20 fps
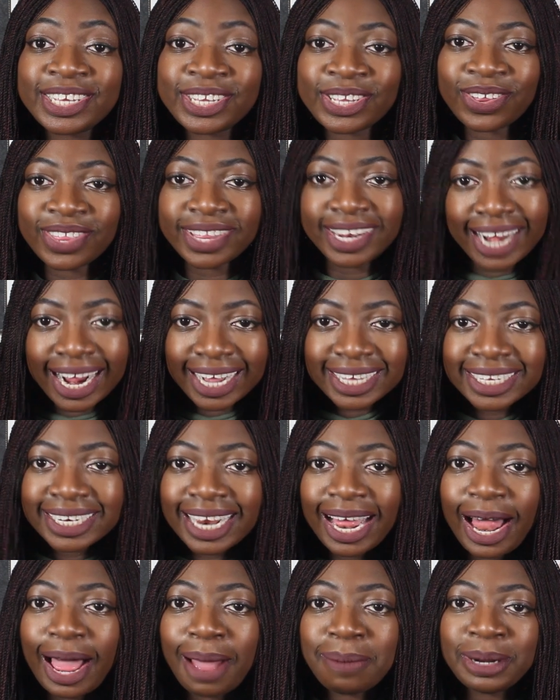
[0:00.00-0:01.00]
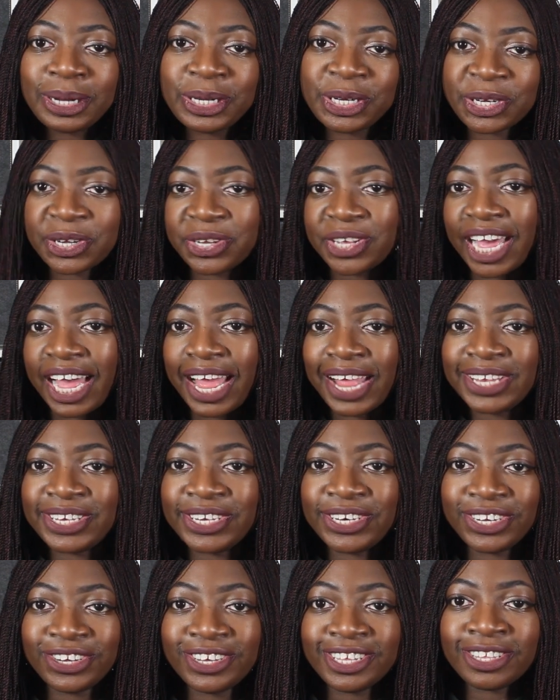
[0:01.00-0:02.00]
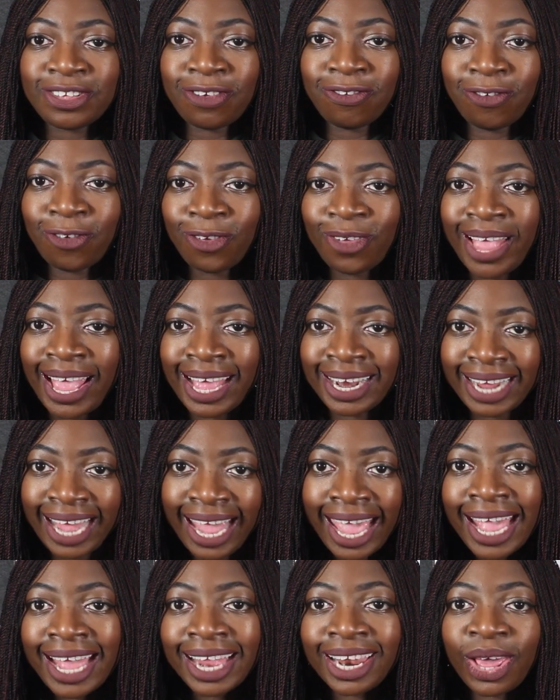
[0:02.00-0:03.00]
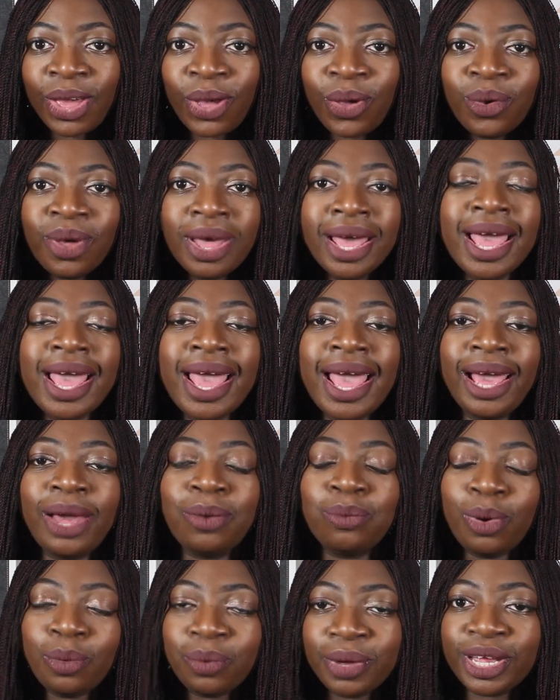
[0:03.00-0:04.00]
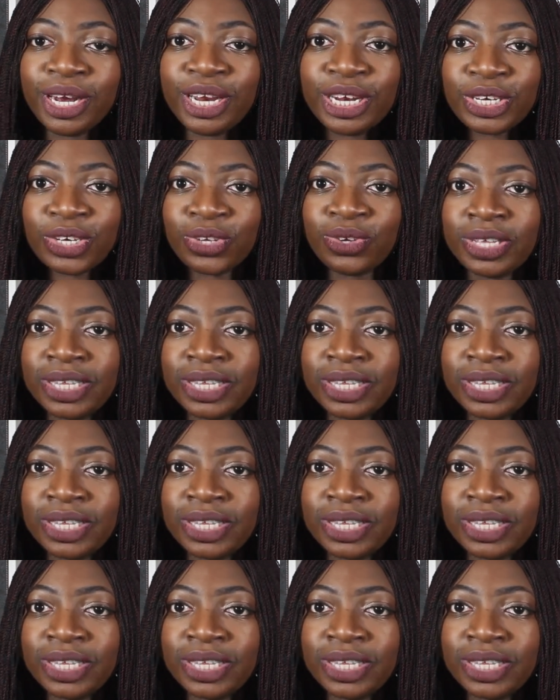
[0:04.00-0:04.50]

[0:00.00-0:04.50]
So the next style I'm going to show you how to do is a full head halo, and what we're going to do